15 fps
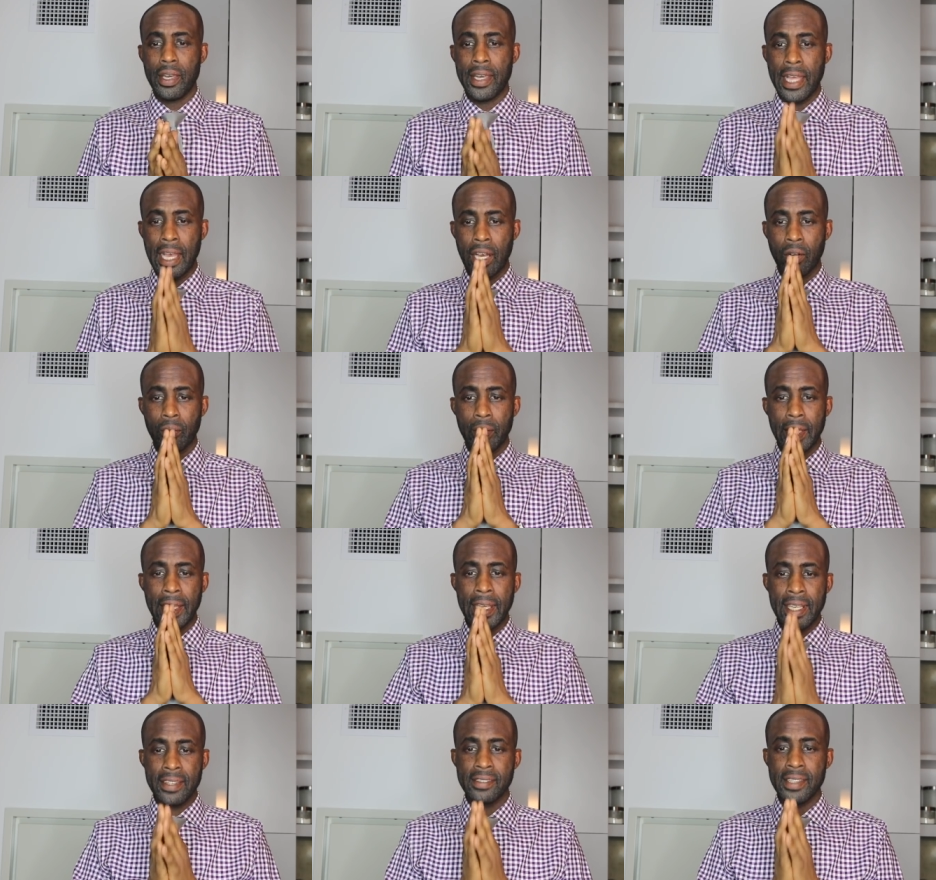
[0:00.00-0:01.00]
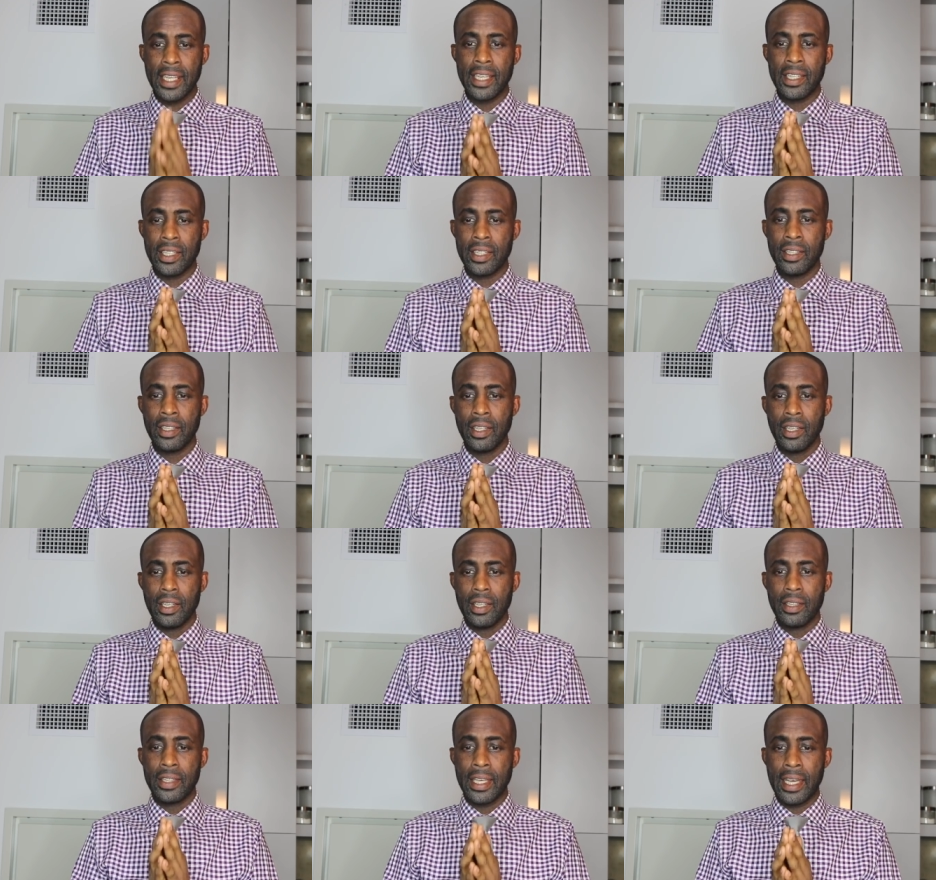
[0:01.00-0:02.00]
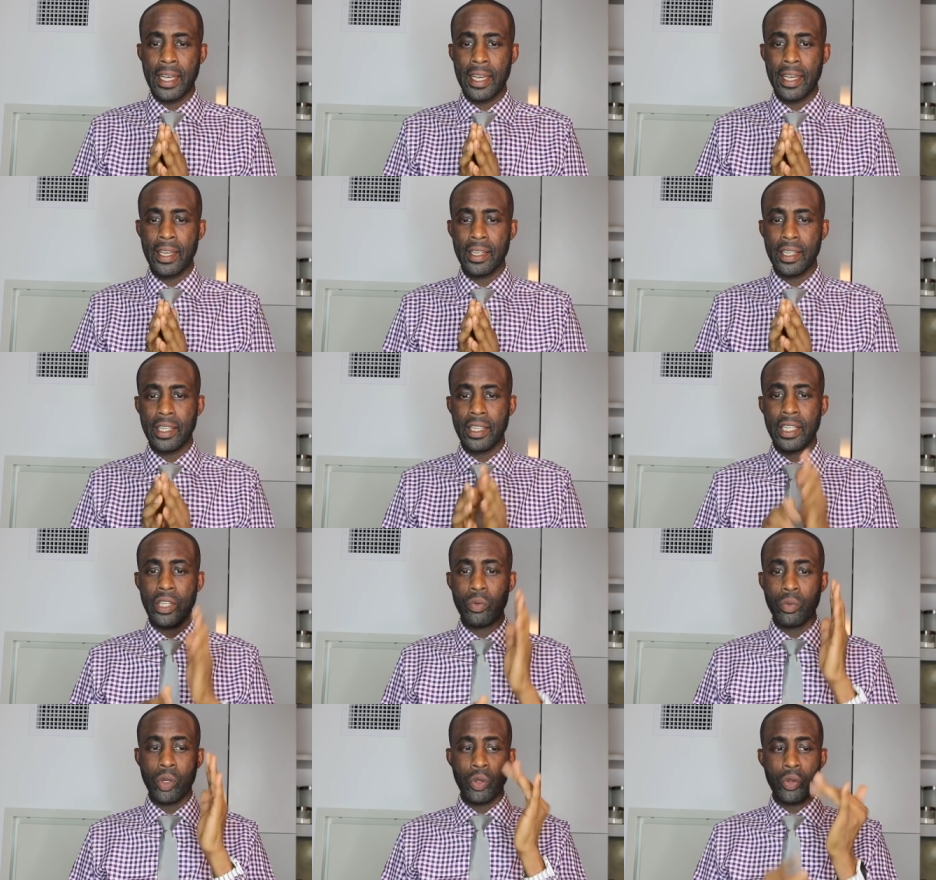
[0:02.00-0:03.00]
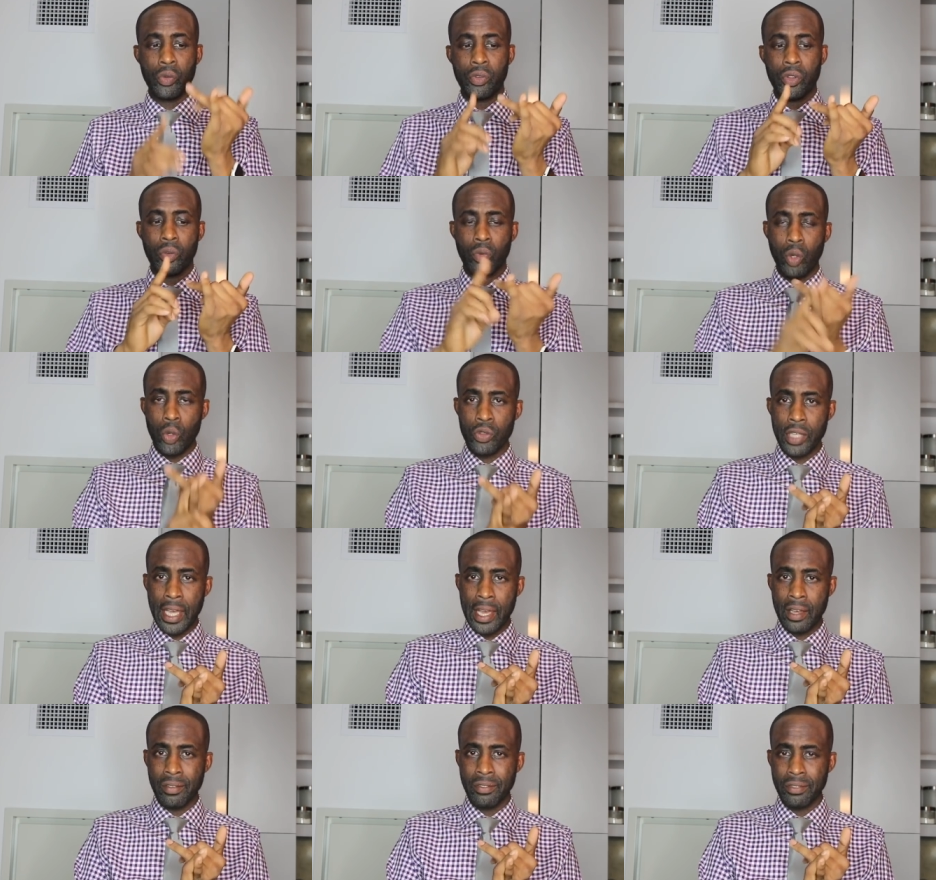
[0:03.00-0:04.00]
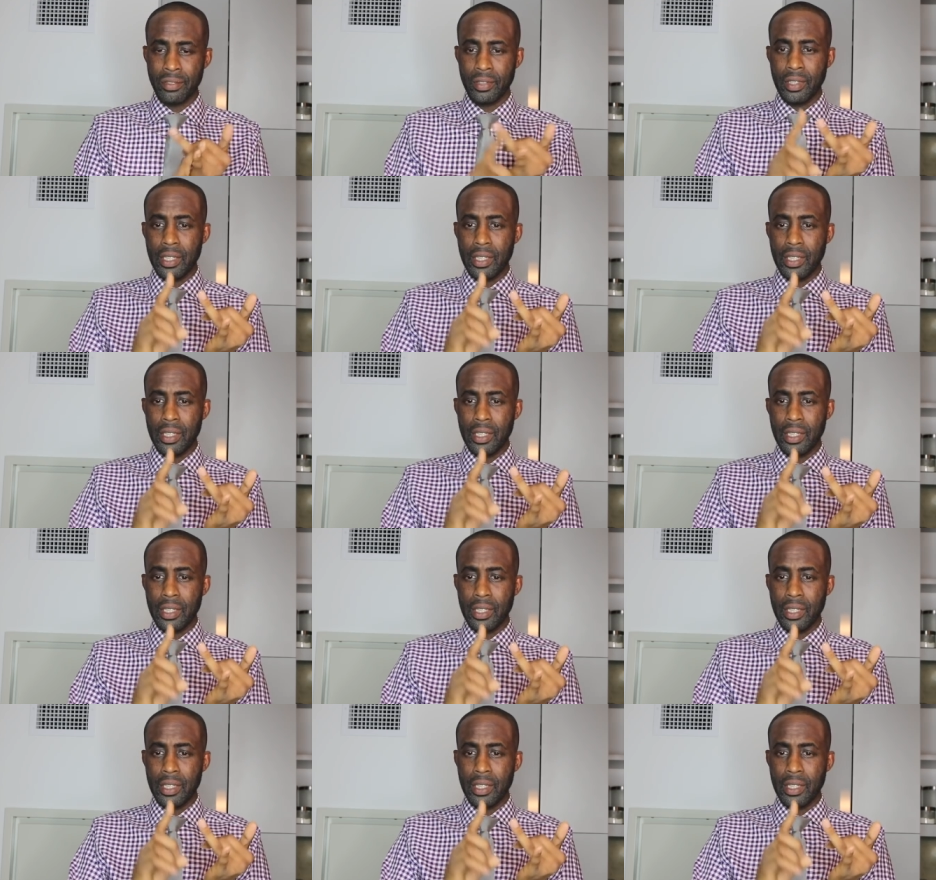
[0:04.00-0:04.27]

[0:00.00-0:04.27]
Now, he stated that he rode the Rose Ave